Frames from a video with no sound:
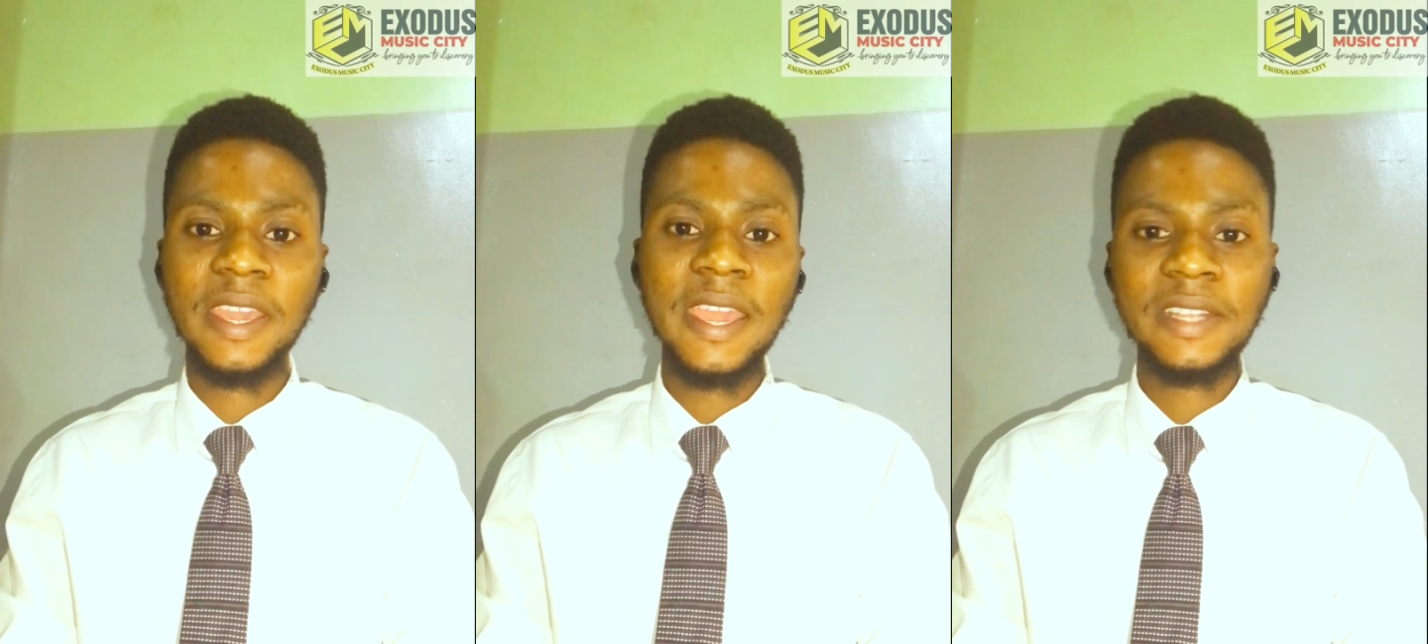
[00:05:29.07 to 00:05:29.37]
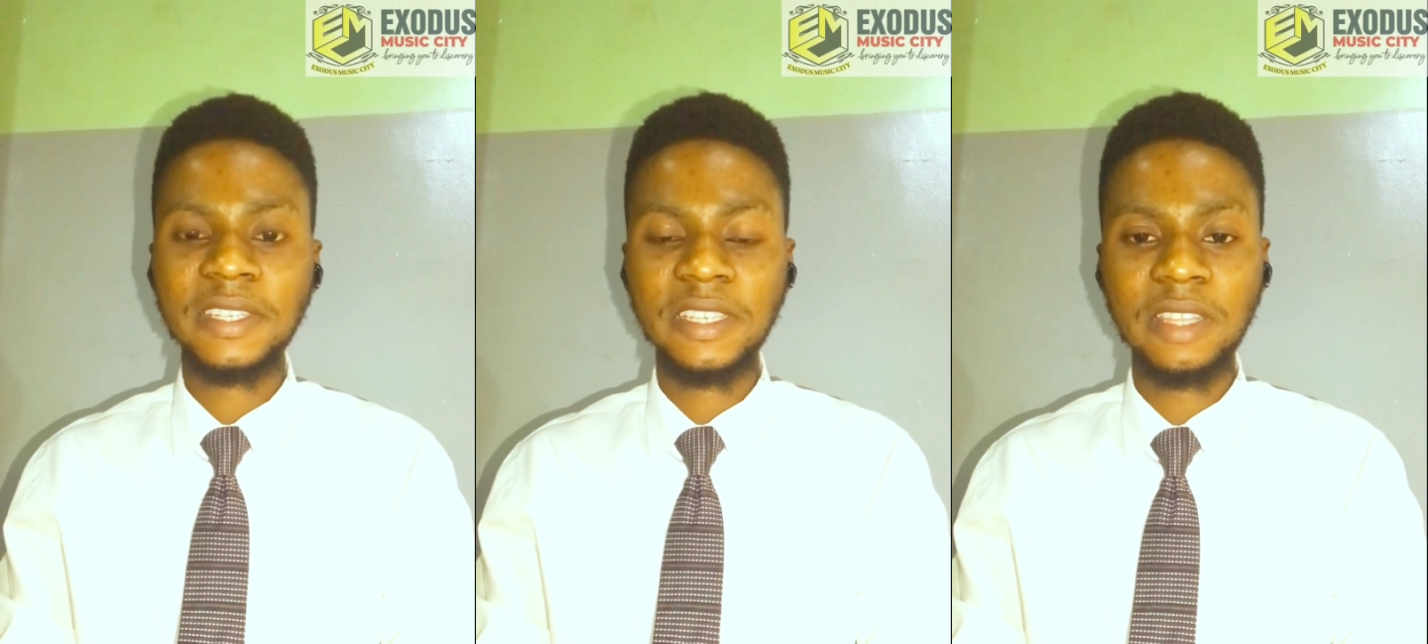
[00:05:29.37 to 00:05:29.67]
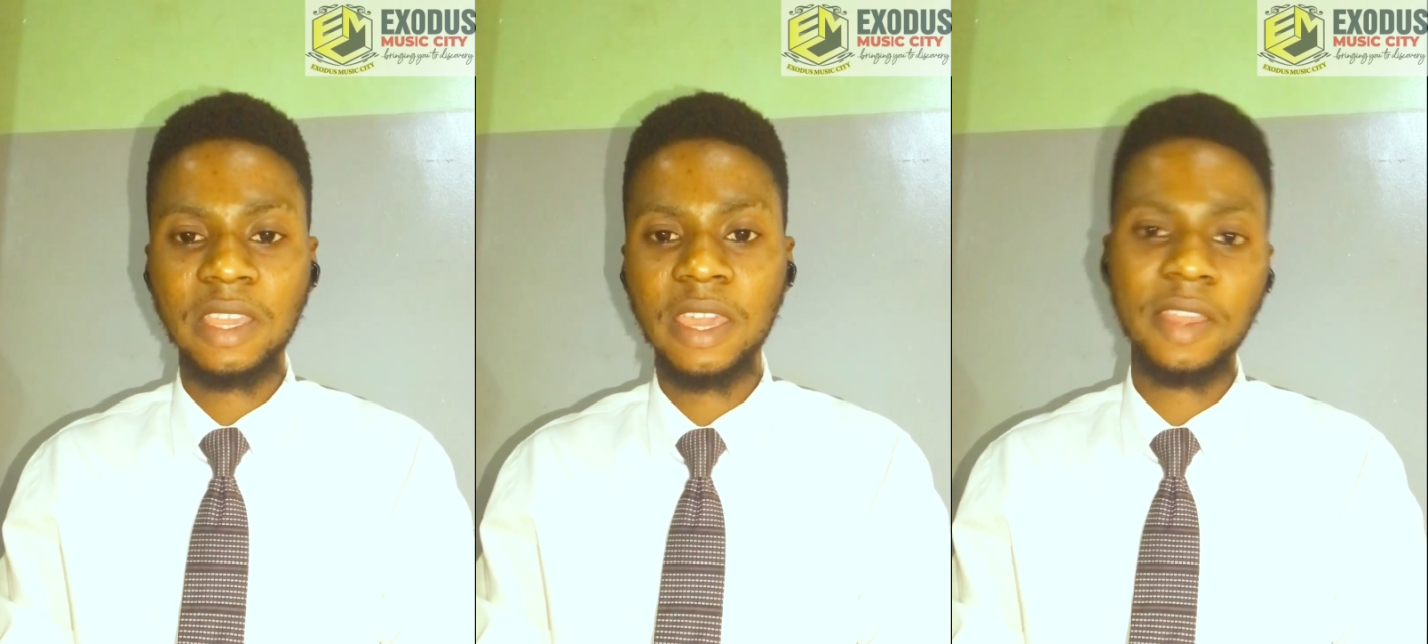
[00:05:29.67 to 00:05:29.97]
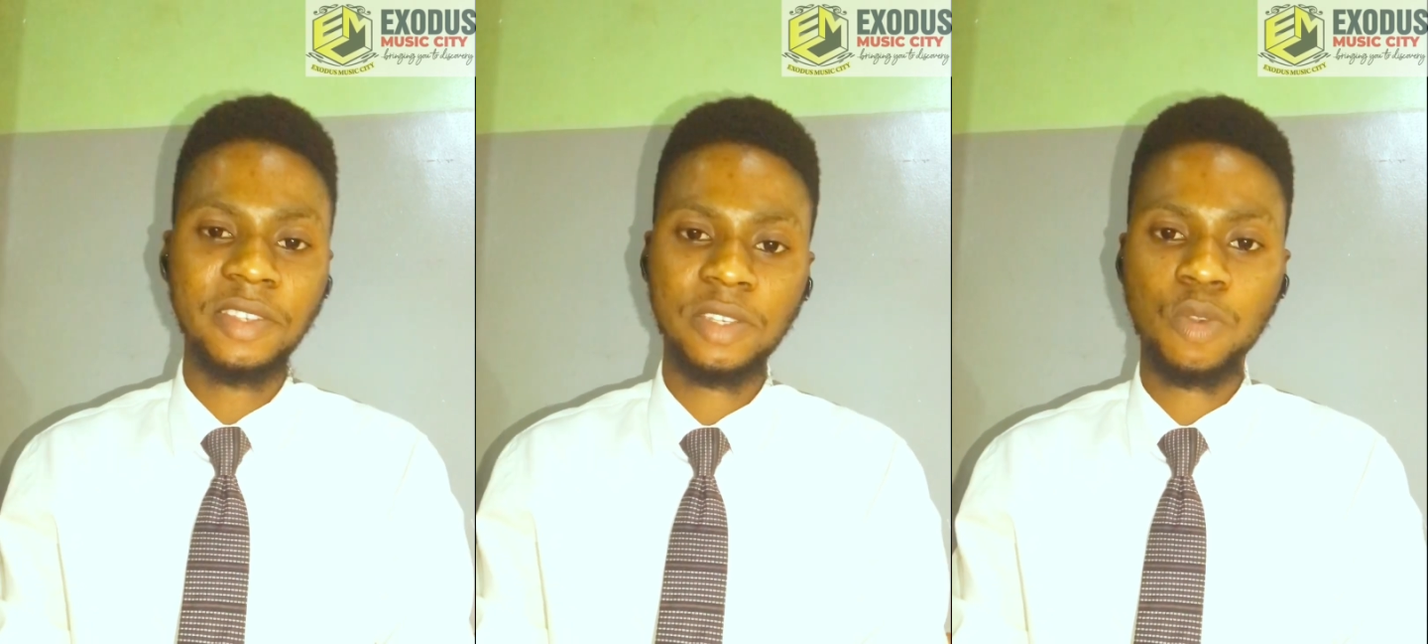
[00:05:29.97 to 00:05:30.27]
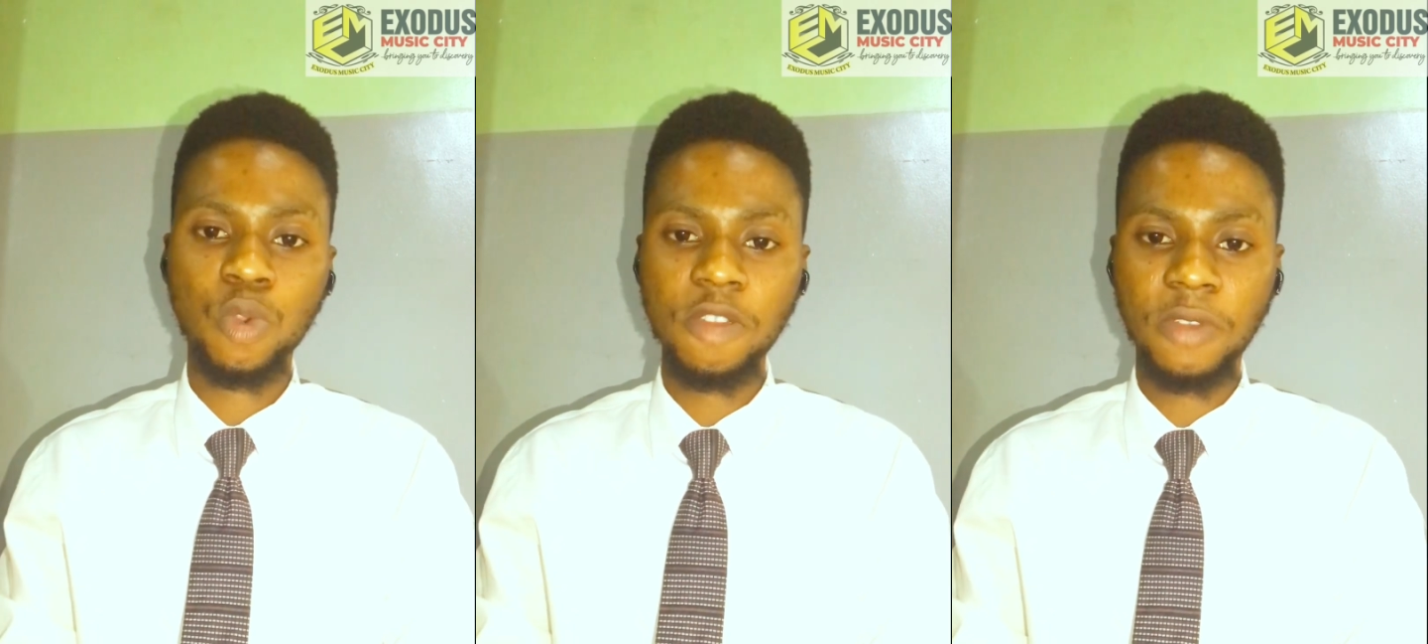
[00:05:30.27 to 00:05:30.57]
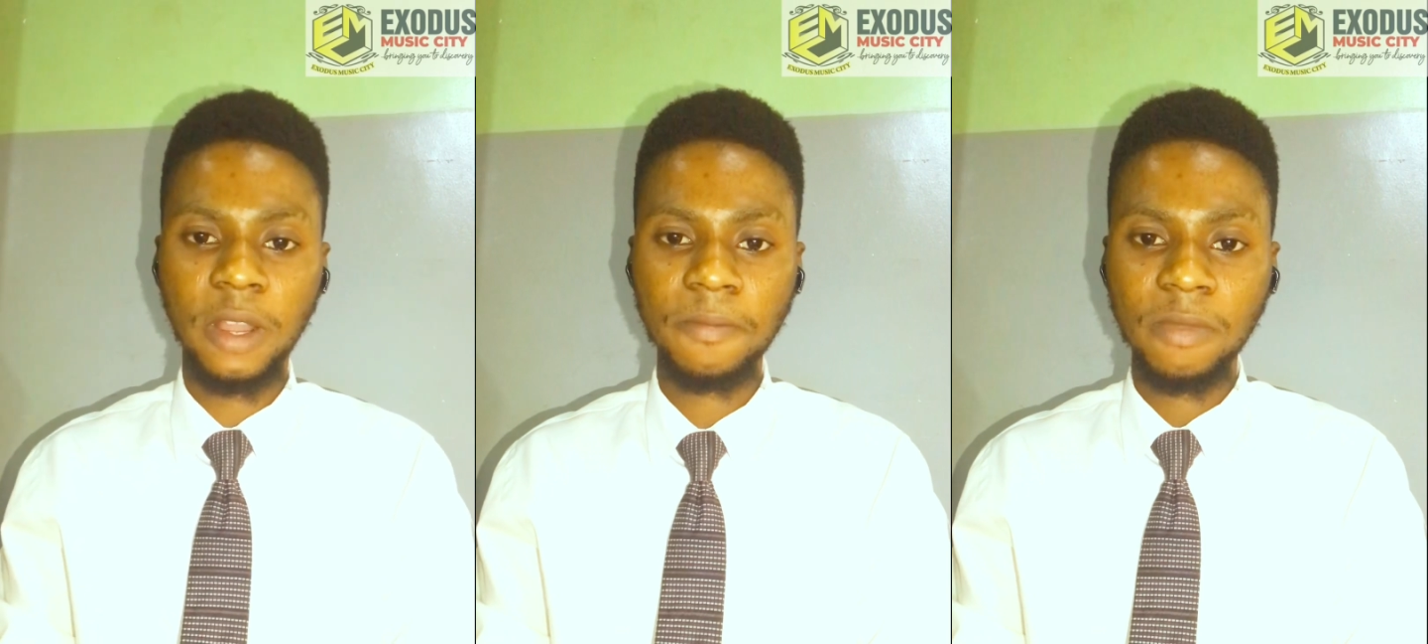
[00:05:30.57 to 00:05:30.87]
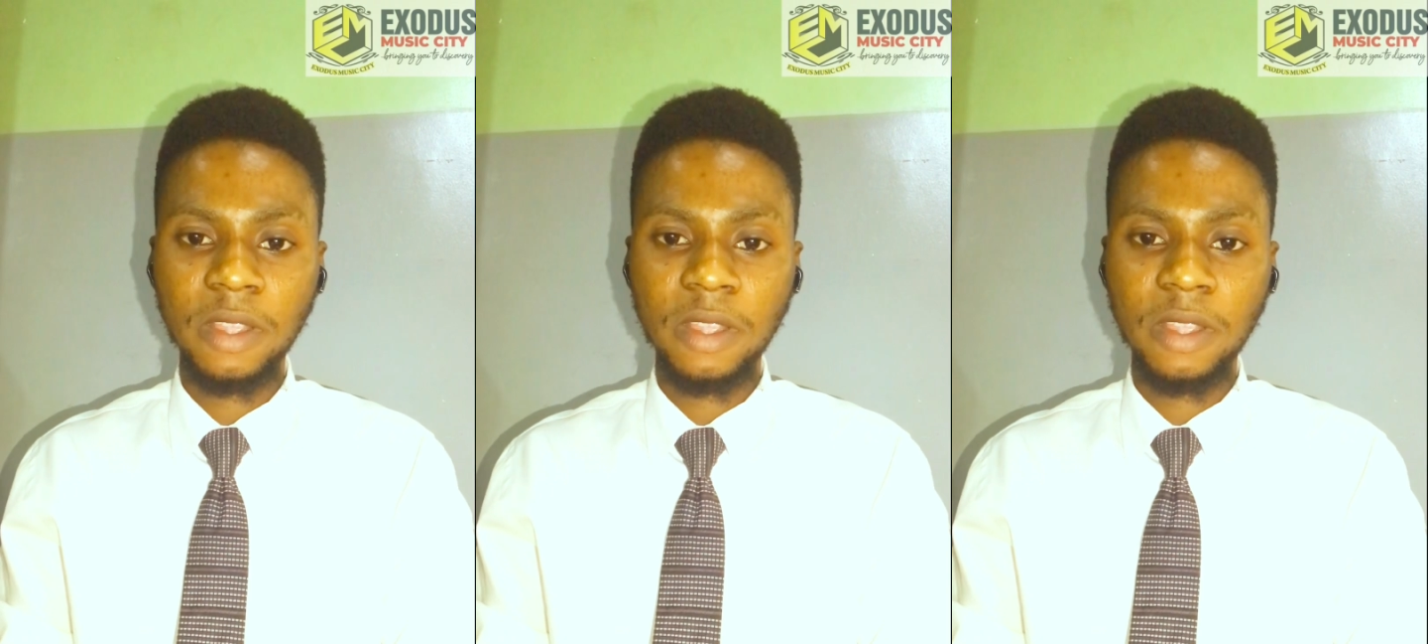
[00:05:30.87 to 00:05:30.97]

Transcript: 8 indicates quaver.